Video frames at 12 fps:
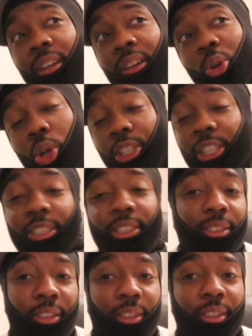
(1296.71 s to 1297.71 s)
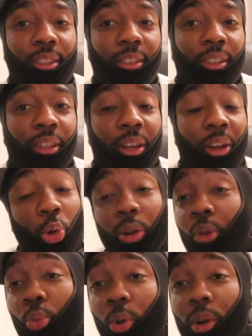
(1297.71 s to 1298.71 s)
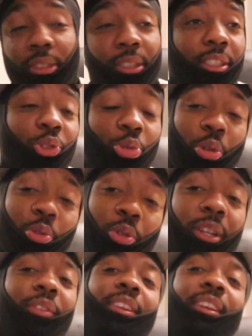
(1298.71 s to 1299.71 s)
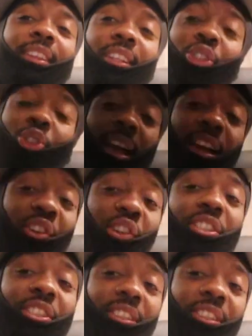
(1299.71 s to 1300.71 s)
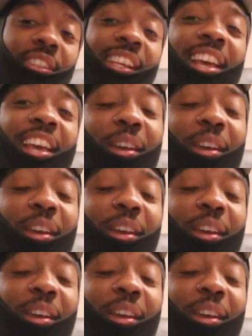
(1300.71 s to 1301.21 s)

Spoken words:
or just as good or even worse, because you don't ever get to try their shit. But